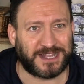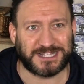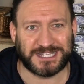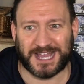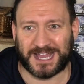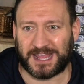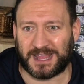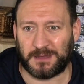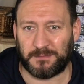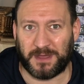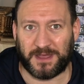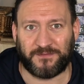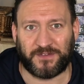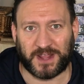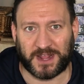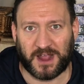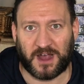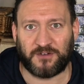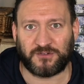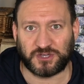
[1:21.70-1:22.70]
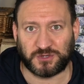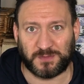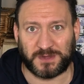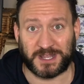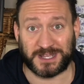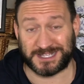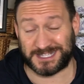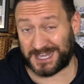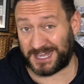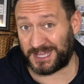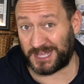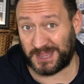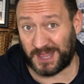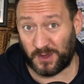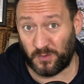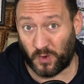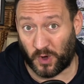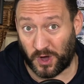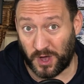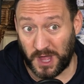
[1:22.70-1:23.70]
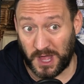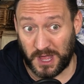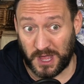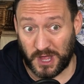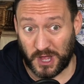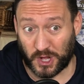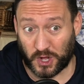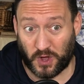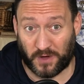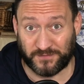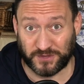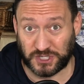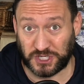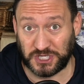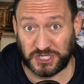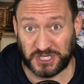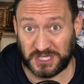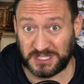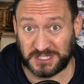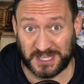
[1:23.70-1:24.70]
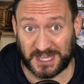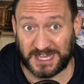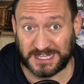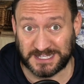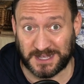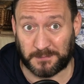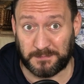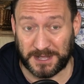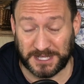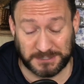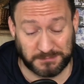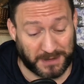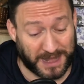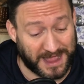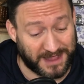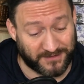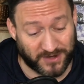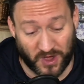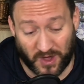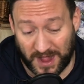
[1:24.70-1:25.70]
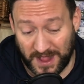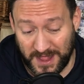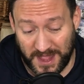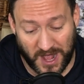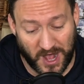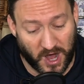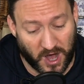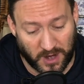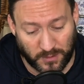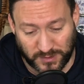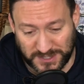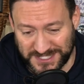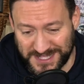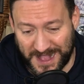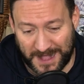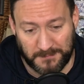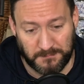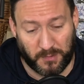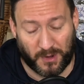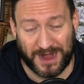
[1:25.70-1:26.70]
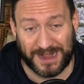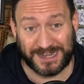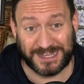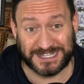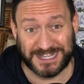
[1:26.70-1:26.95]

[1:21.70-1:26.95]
take a bit of encouragement and say, you know what, Kovacic is, is our best player. And I, I will stand by this.